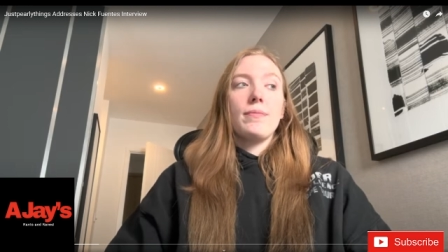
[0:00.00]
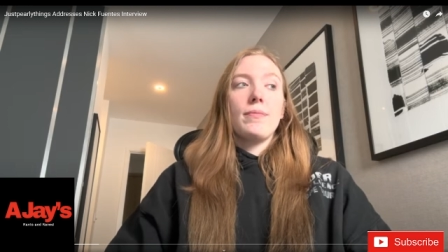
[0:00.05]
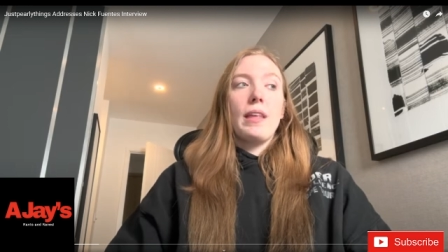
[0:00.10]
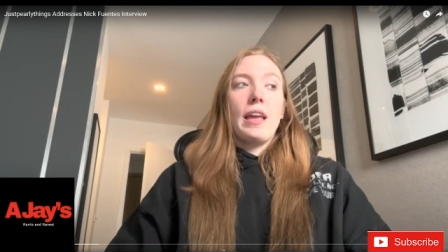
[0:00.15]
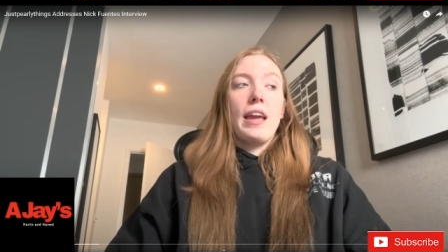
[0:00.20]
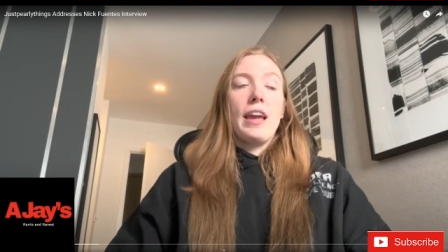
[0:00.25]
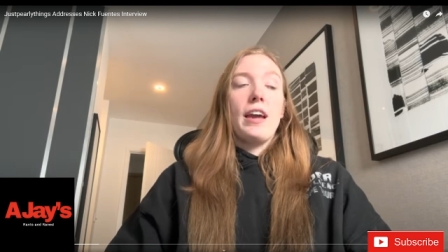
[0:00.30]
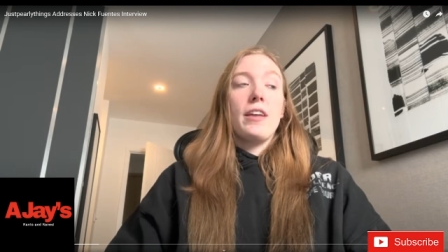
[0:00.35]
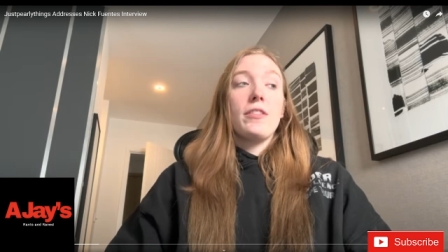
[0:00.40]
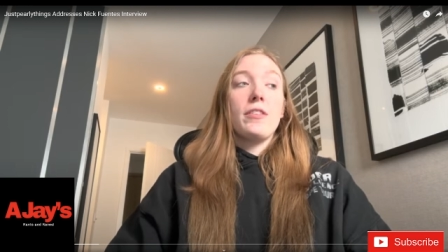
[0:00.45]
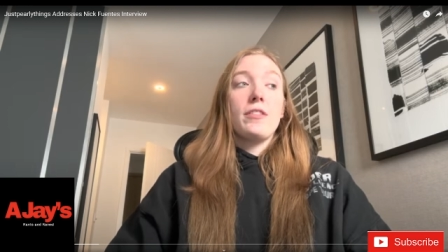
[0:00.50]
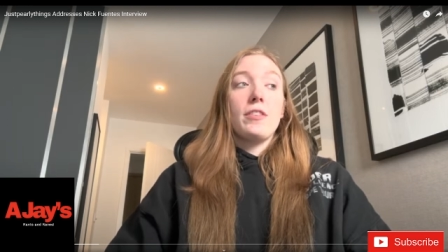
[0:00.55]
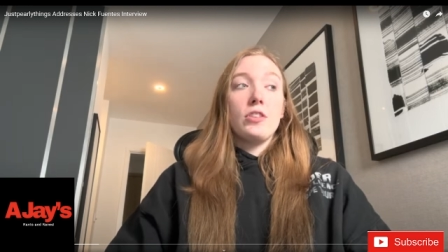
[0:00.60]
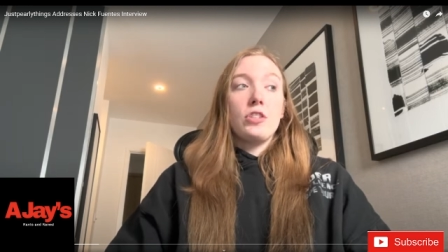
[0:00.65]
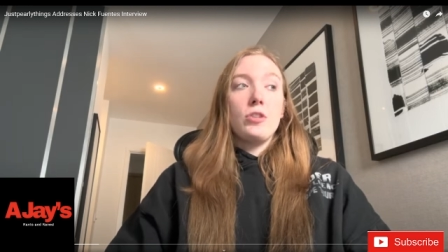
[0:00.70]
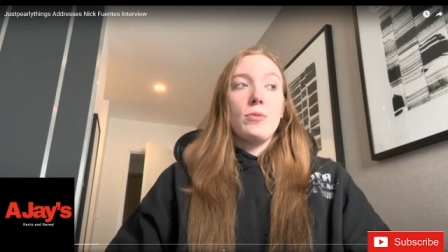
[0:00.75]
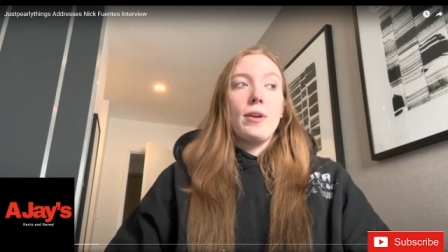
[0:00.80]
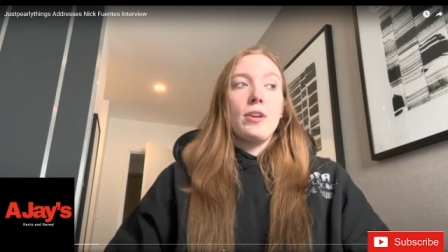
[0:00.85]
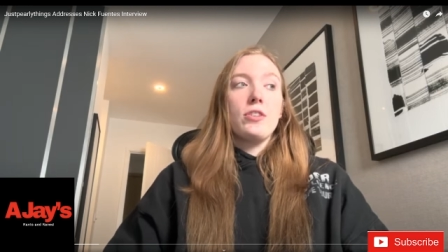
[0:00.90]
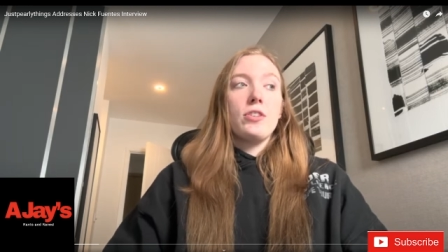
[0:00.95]
And the
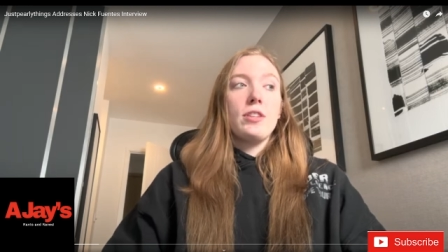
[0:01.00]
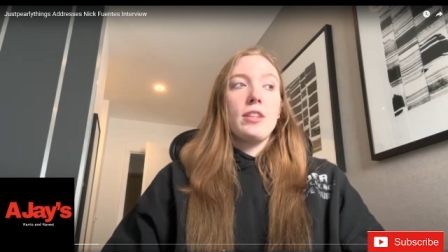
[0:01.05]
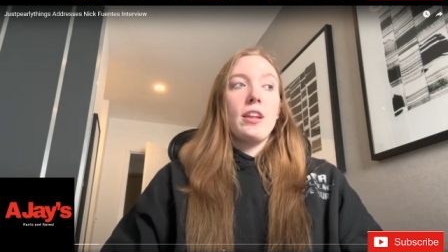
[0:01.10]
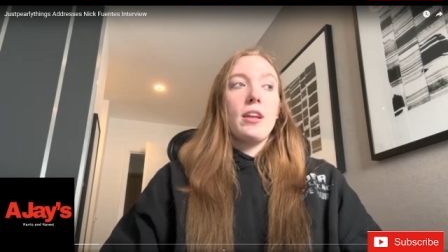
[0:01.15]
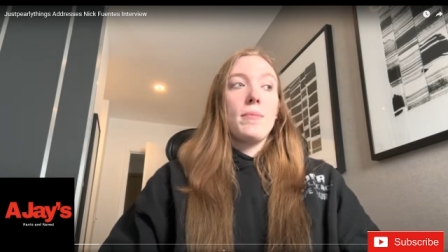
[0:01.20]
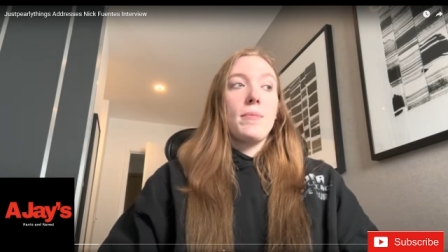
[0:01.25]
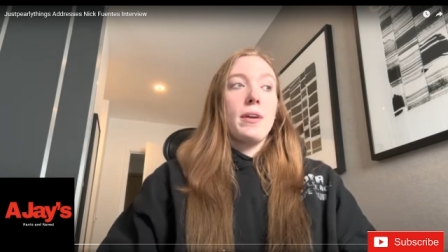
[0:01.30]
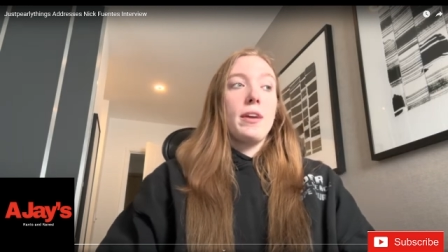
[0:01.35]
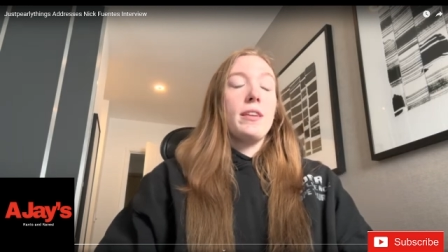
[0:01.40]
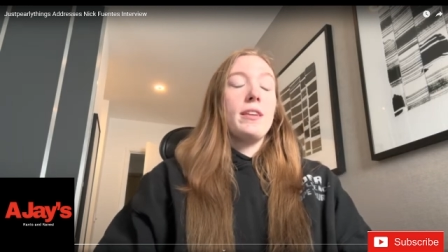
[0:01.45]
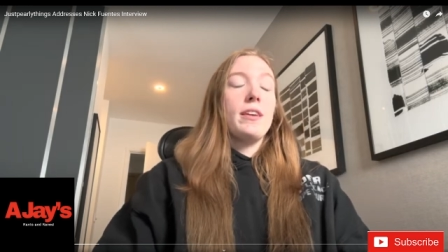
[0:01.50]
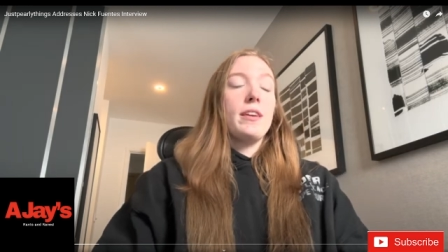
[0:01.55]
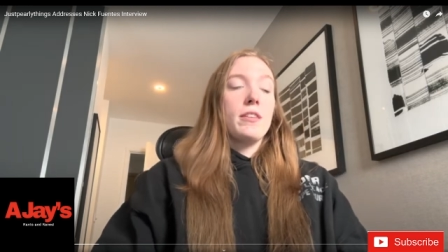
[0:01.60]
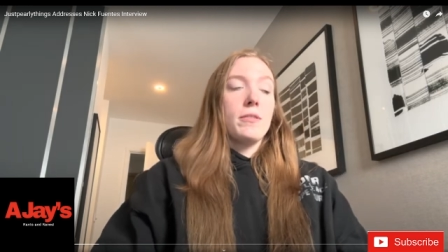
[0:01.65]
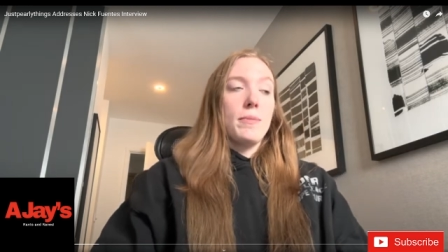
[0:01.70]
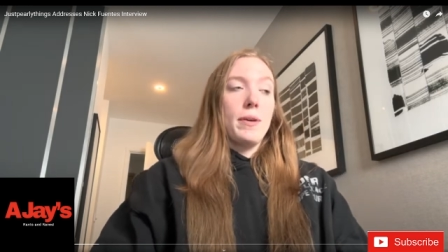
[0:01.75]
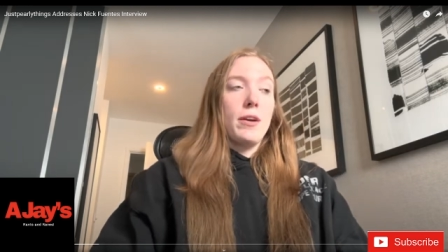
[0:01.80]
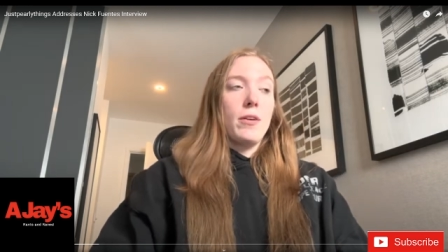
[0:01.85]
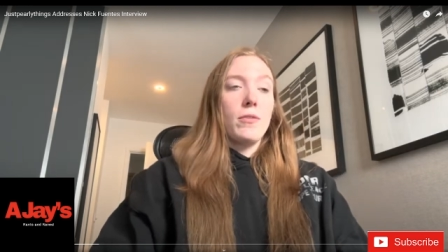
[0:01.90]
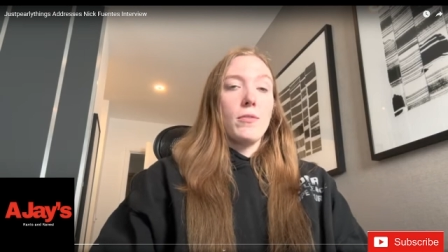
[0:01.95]
situation that I'm in is
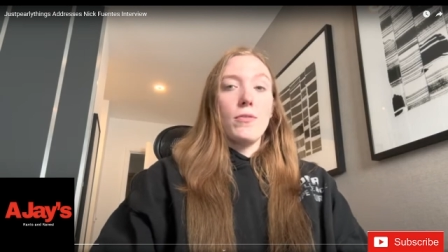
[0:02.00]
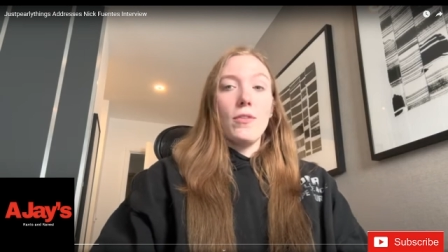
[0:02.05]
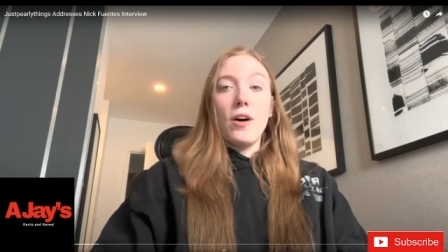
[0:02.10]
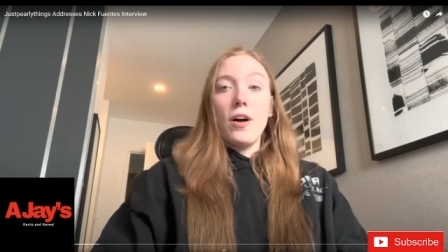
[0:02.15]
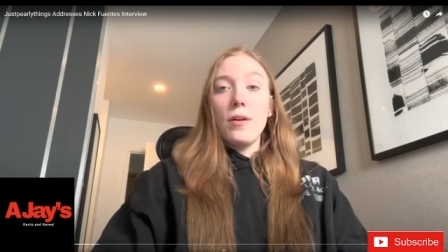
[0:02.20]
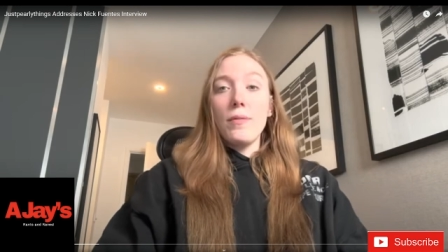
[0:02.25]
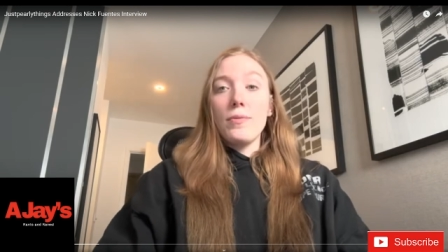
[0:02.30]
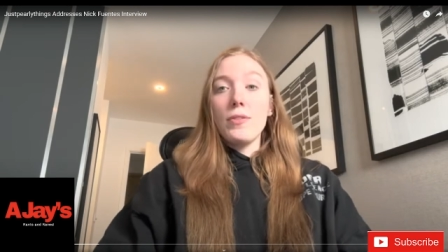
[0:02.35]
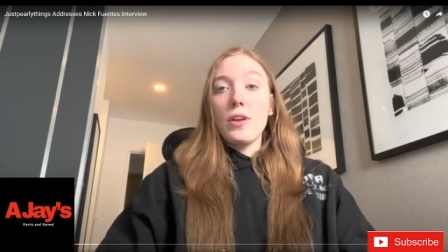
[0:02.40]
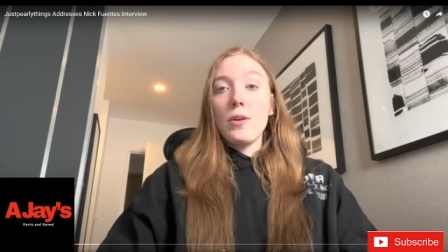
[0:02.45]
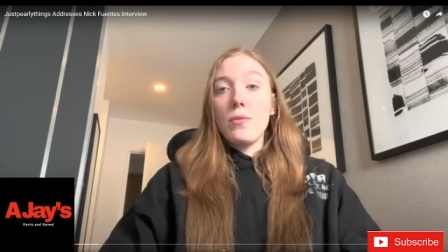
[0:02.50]
my own fault.